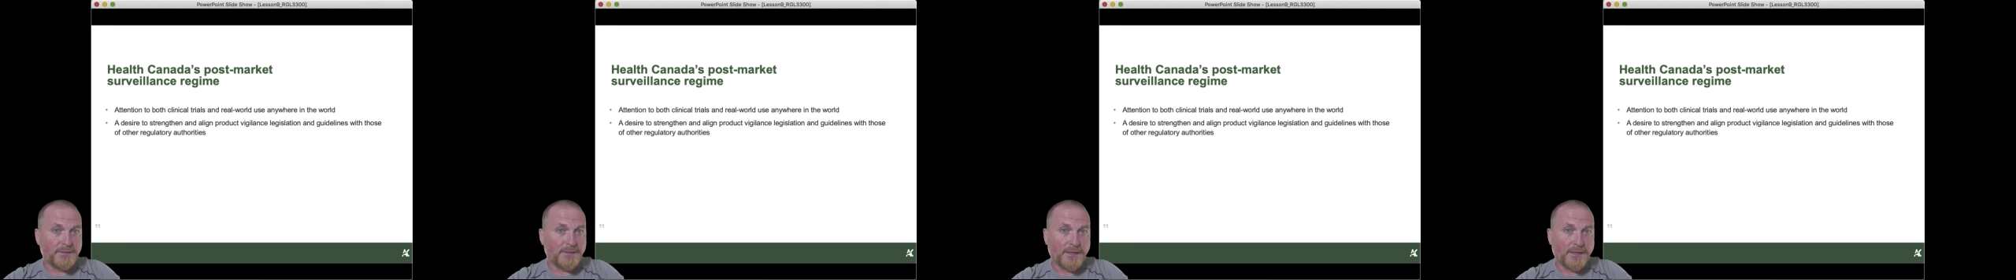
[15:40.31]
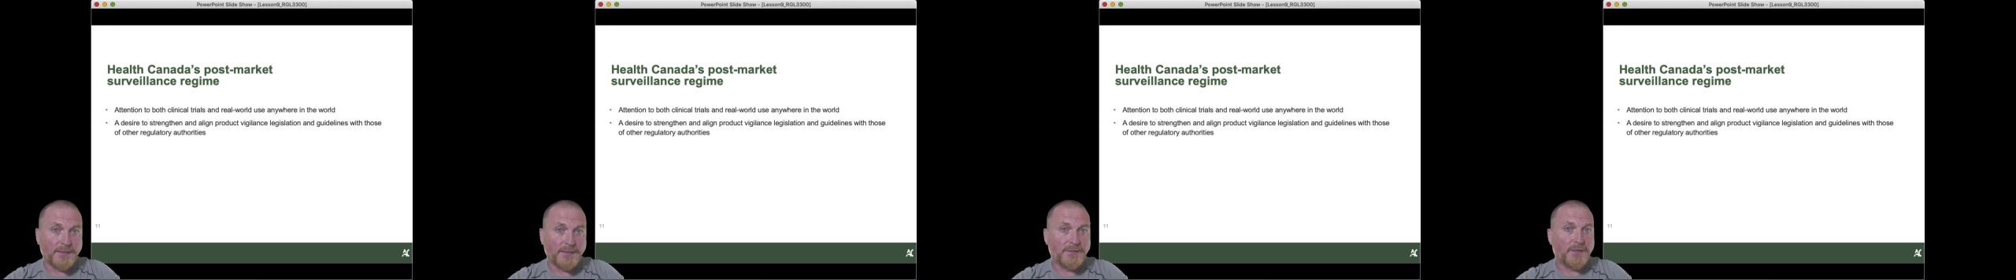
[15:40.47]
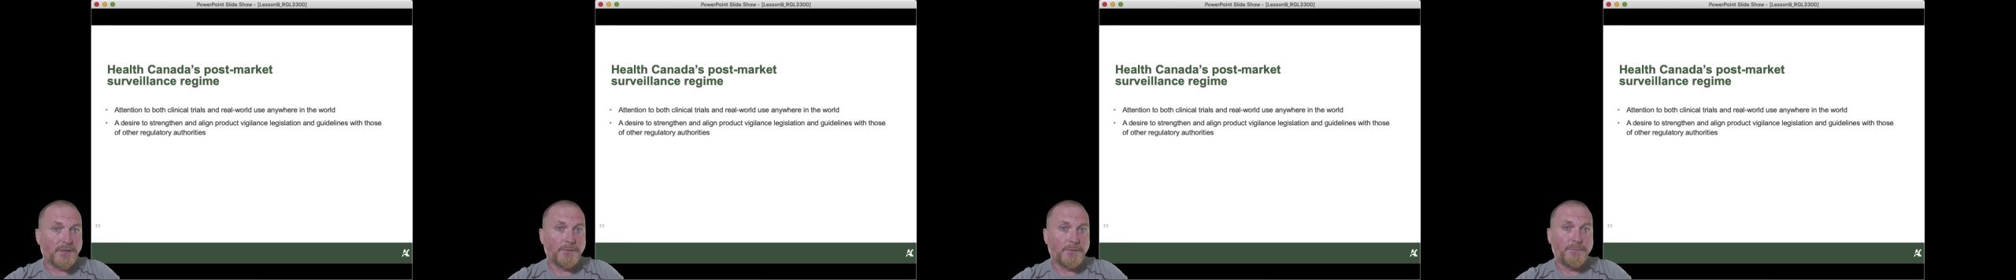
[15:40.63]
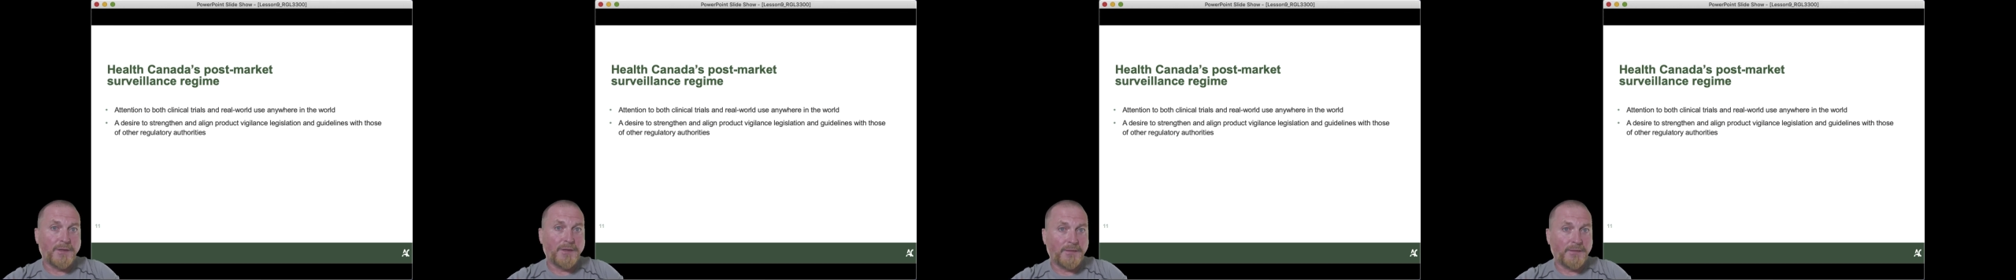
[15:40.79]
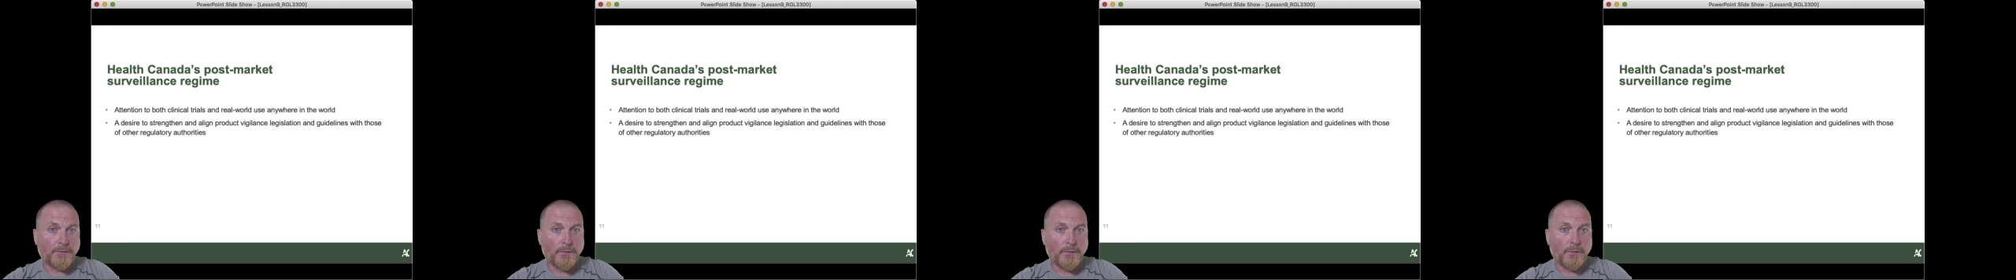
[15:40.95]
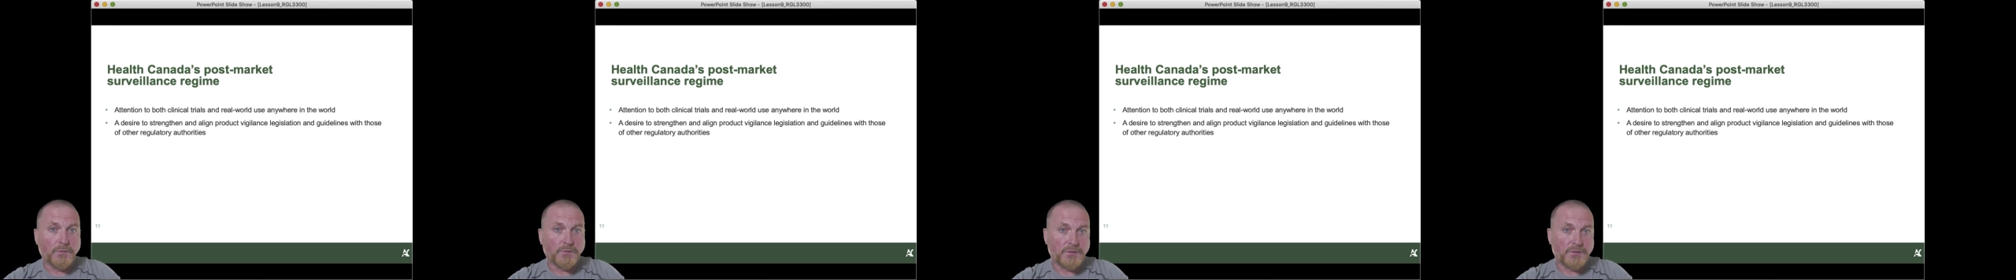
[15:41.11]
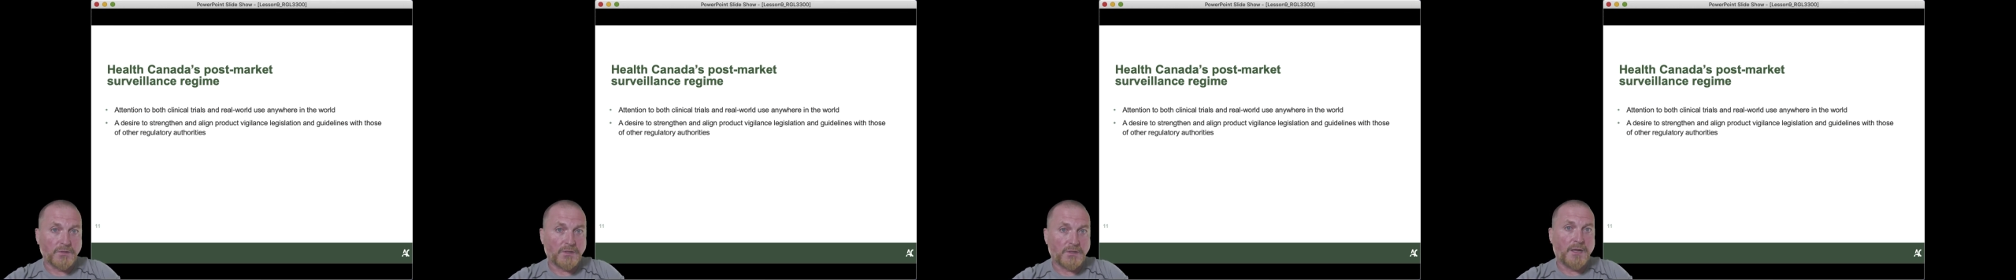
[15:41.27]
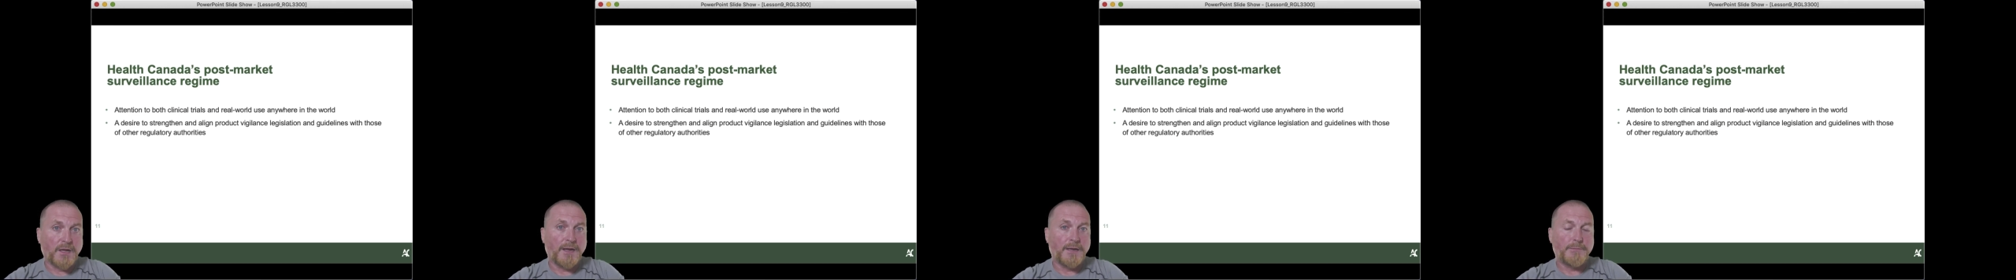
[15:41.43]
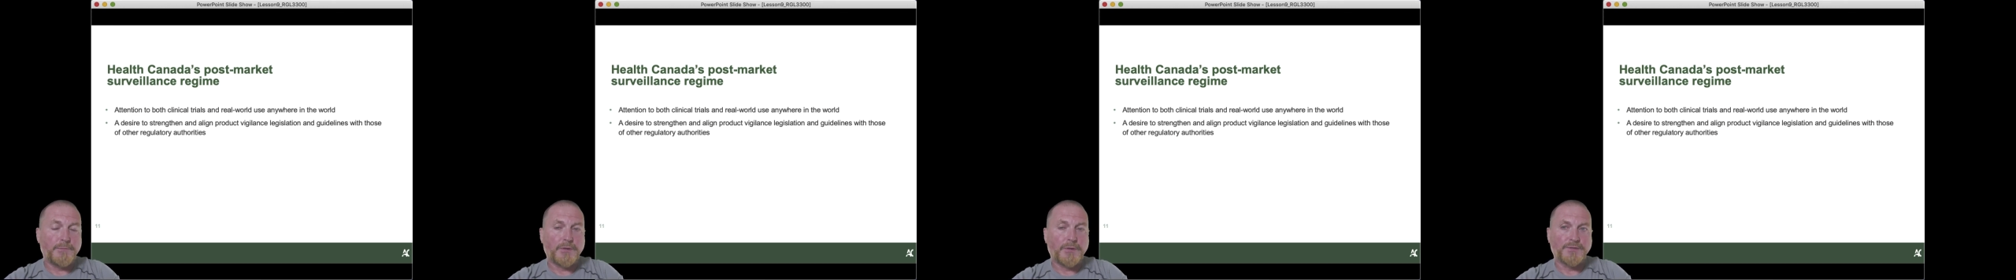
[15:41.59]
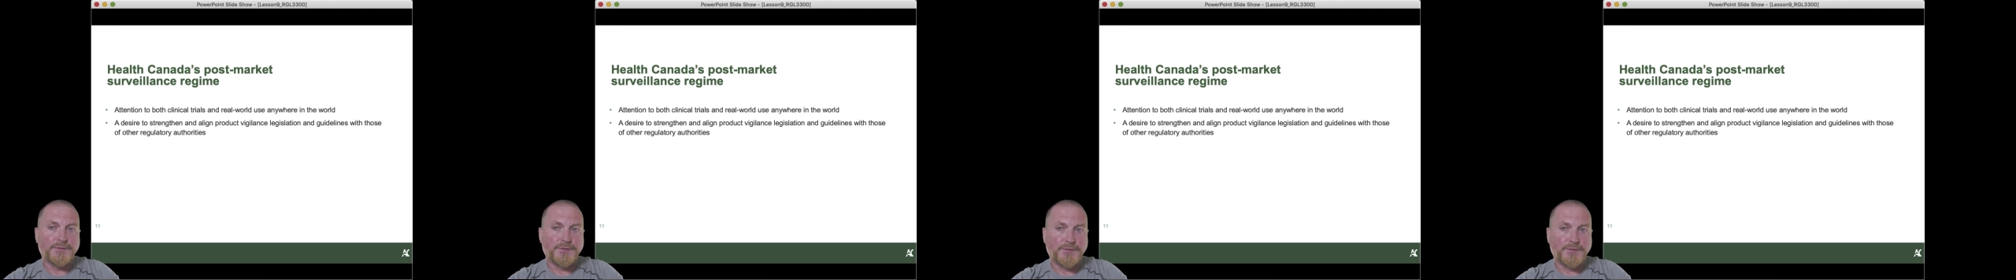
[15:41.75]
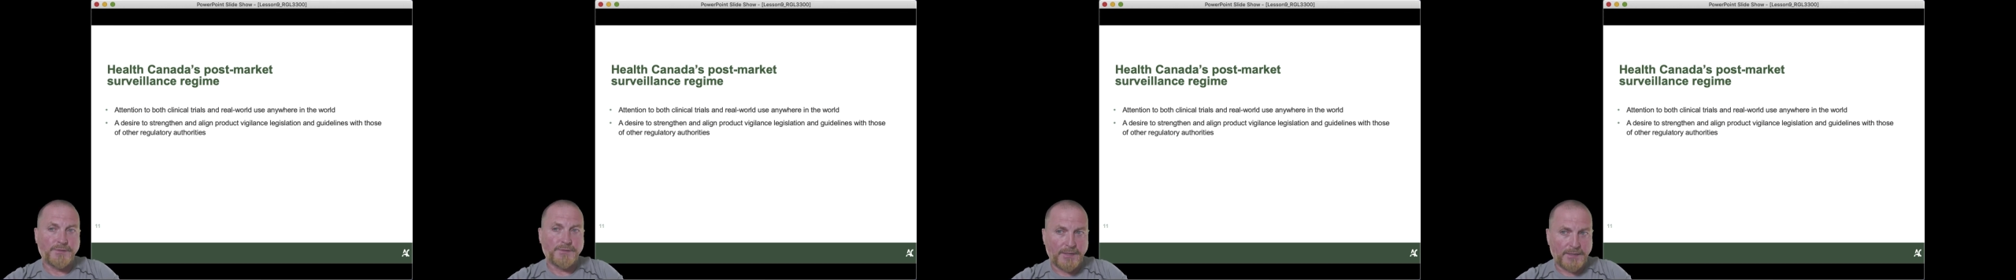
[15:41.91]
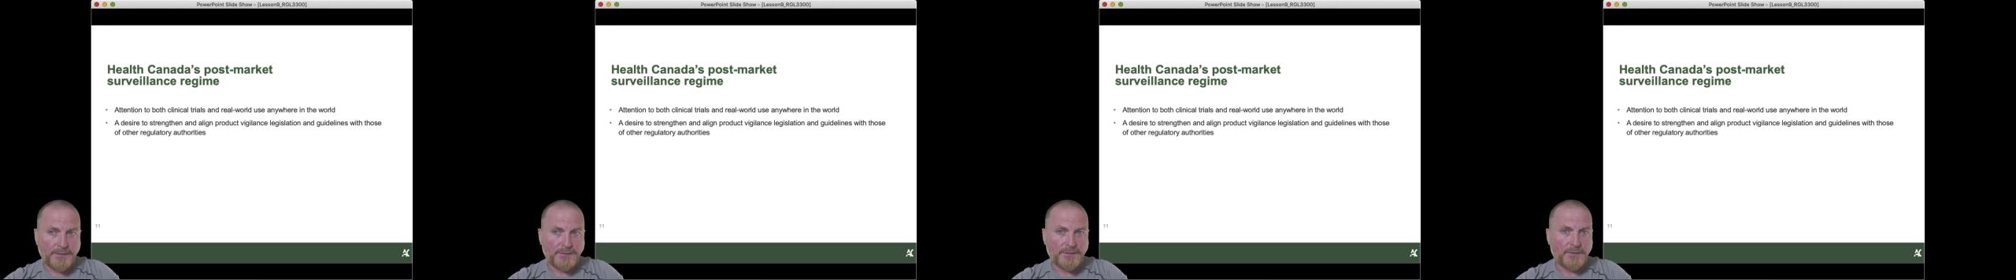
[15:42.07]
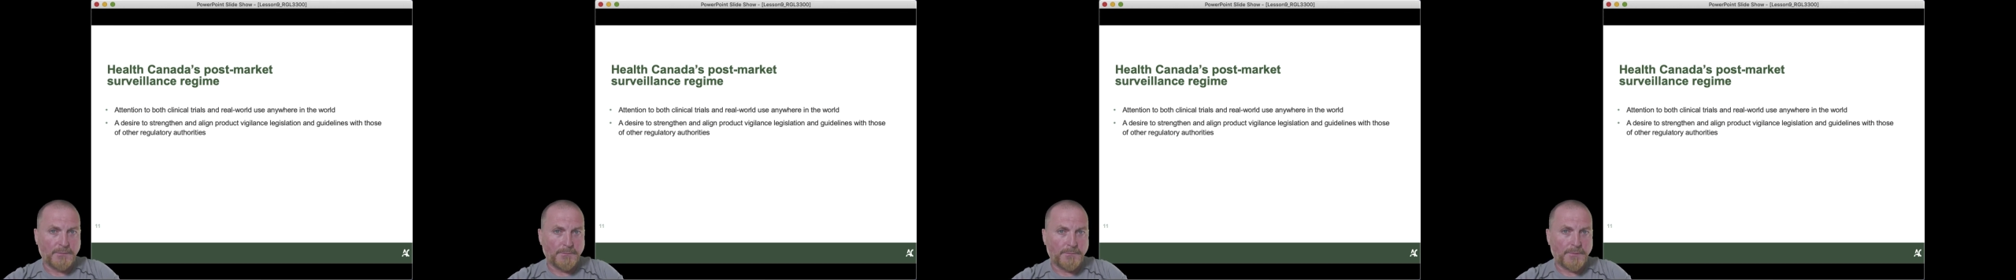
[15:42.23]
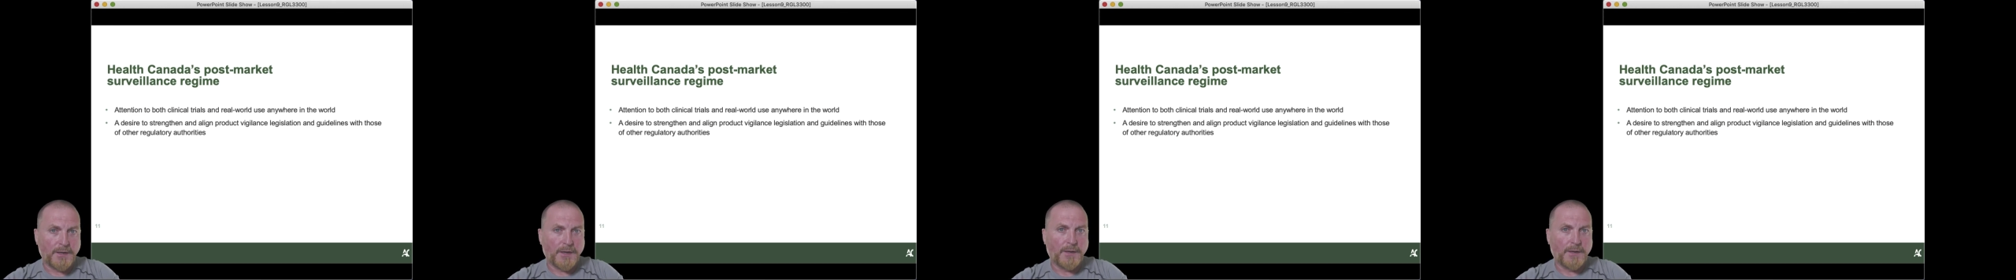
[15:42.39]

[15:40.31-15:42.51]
things could be their own slide presentation,